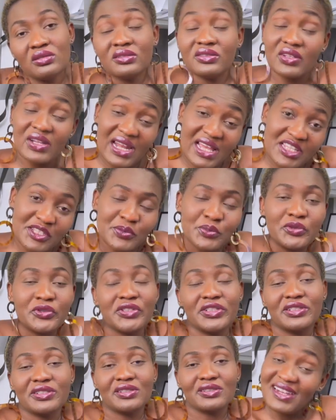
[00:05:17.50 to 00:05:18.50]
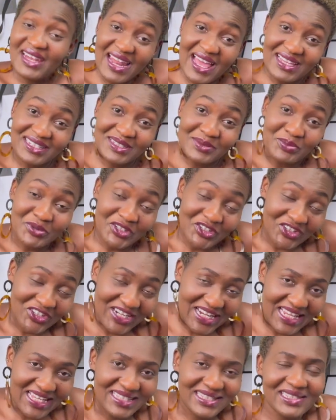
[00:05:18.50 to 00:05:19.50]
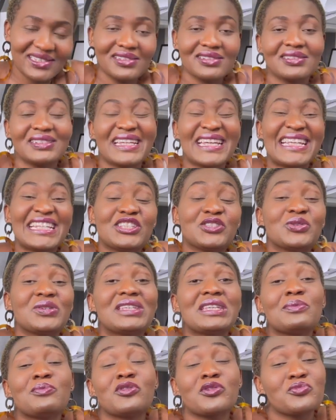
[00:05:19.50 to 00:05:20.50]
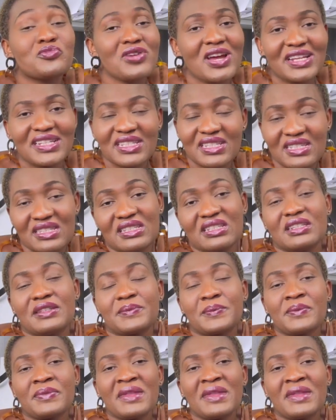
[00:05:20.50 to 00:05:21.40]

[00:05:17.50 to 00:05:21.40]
The last point, last but not least, is to keep on practicing.